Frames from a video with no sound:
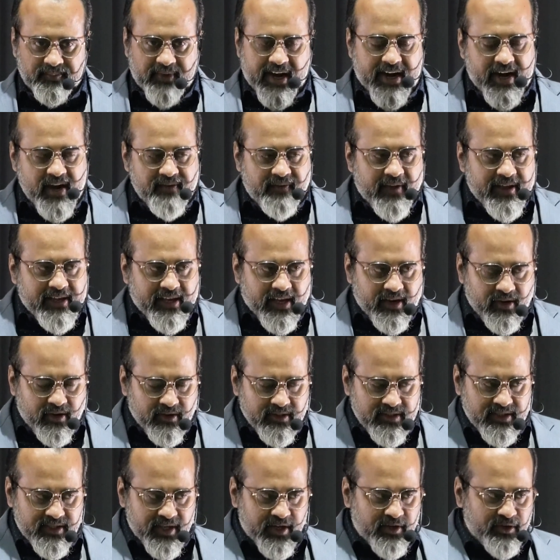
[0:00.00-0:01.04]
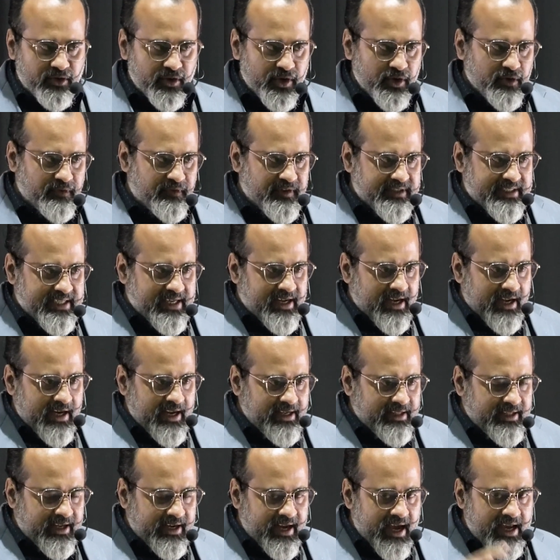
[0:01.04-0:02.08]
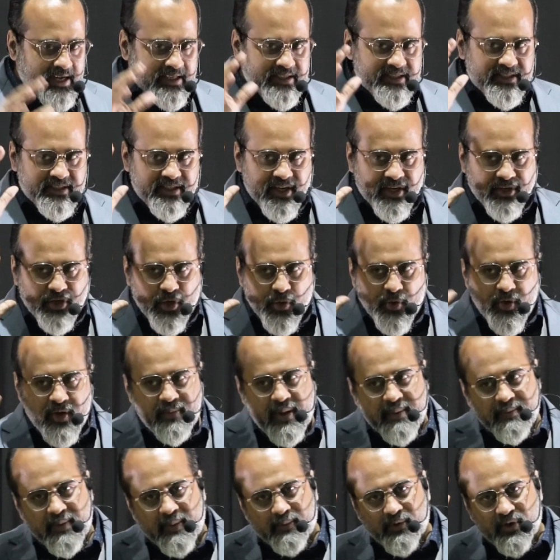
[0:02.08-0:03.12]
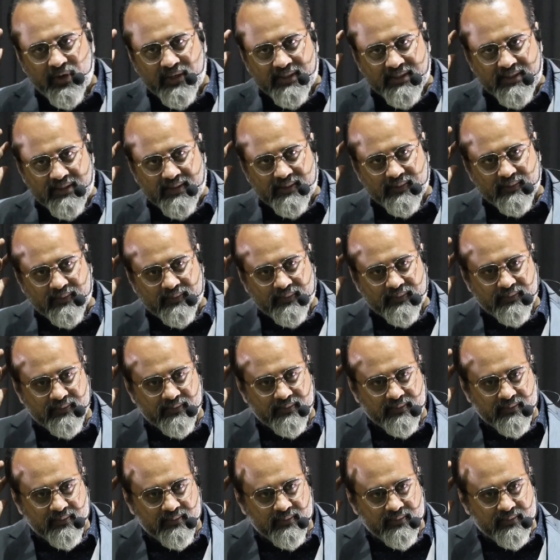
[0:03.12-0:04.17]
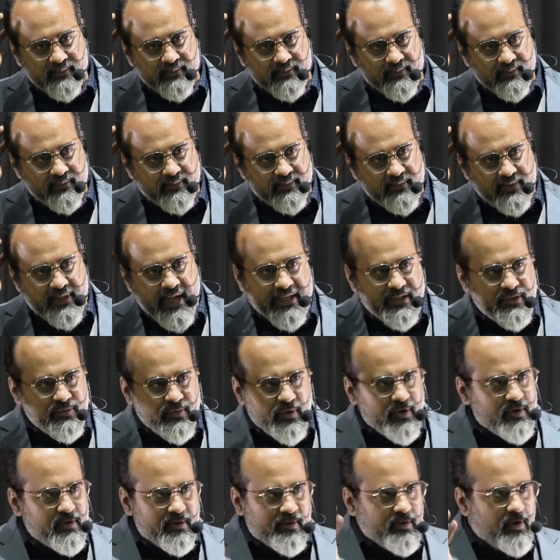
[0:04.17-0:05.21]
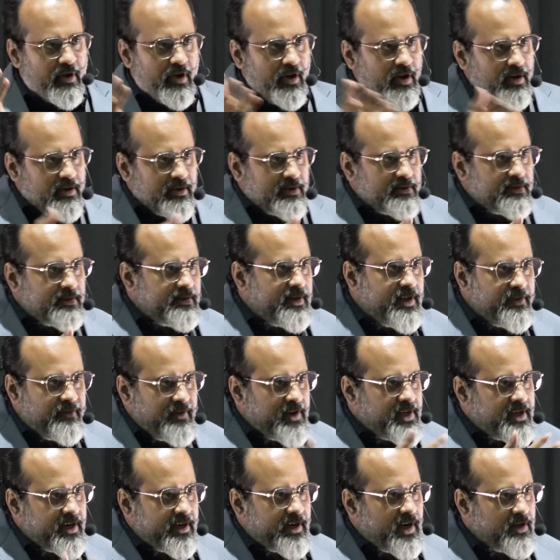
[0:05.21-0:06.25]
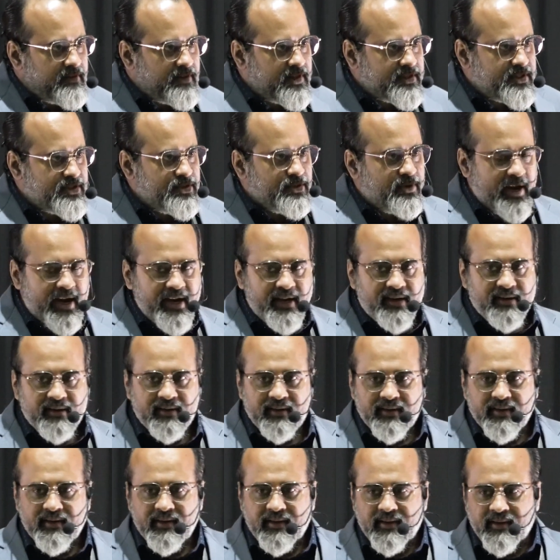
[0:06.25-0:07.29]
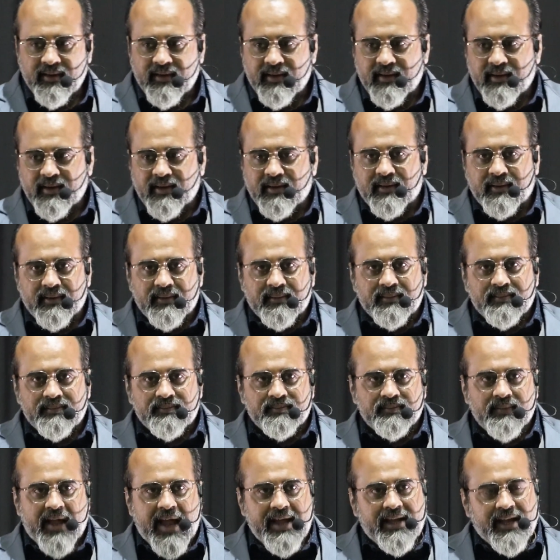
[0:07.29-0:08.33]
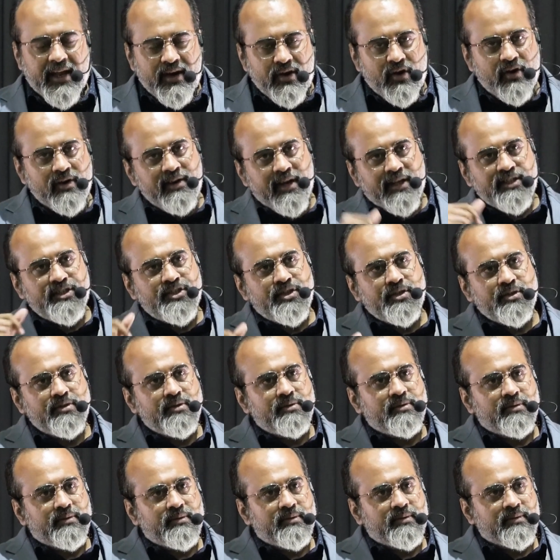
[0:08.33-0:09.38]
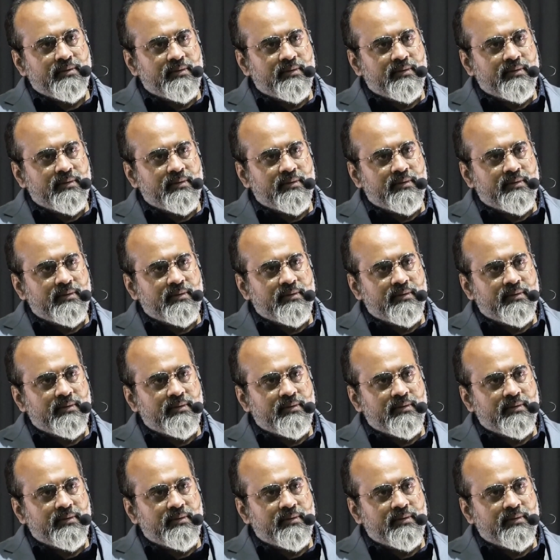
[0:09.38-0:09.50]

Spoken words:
And if I cannot stick to you physically, then I'll stick to you in my memories. That's what all defeated lovers do, right? I cannot touch you